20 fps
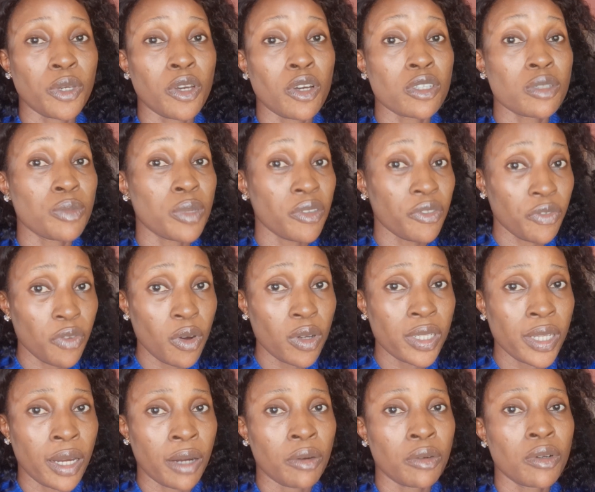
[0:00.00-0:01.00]
because
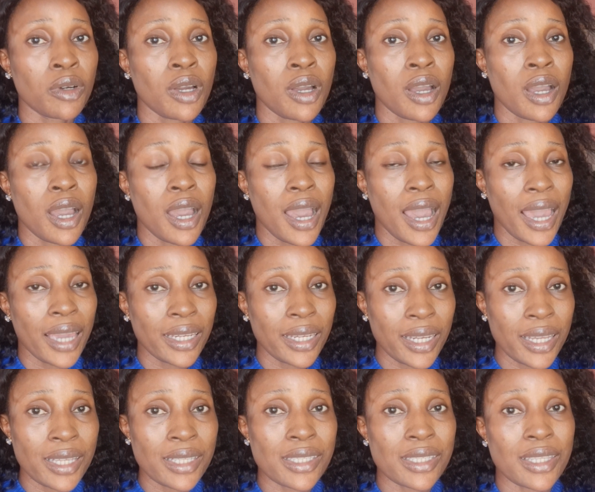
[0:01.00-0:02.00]
before now I
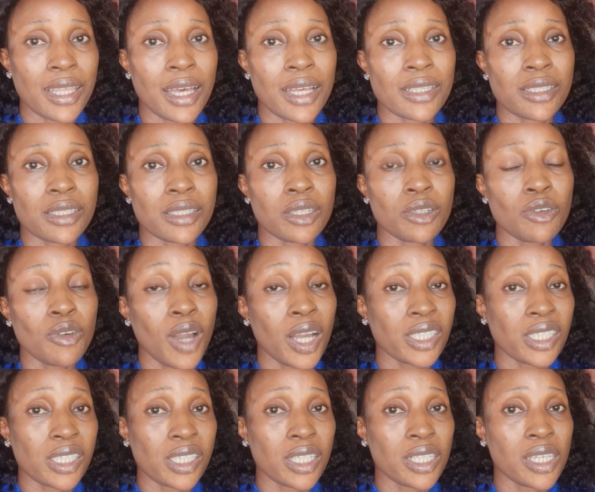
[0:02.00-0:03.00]
learned that they don't
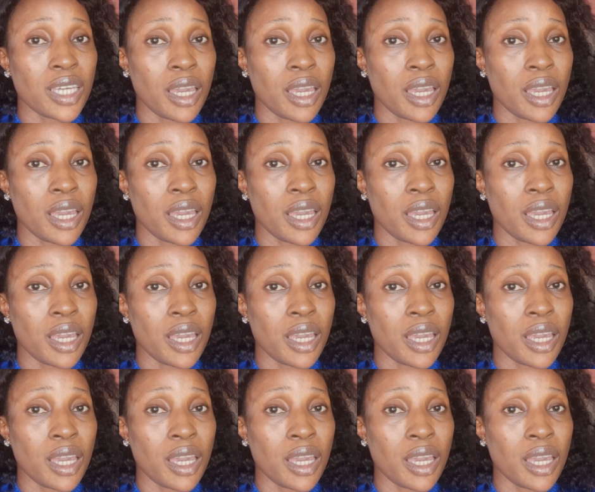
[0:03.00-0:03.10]
actually